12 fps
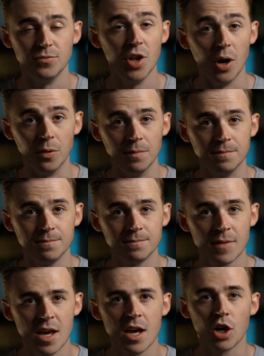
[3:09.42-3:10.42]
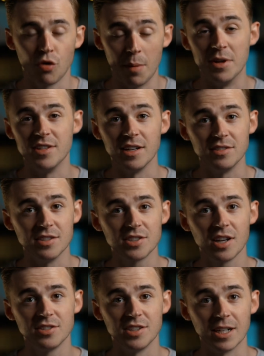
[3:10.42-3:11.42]
No, crema tastes
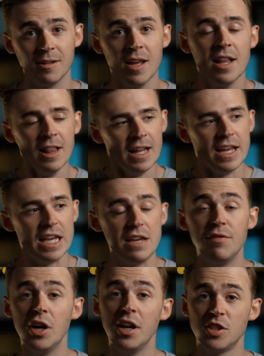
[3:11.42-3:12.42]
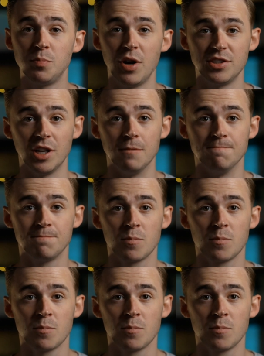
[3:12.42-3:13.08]
disgusting, even in espresso.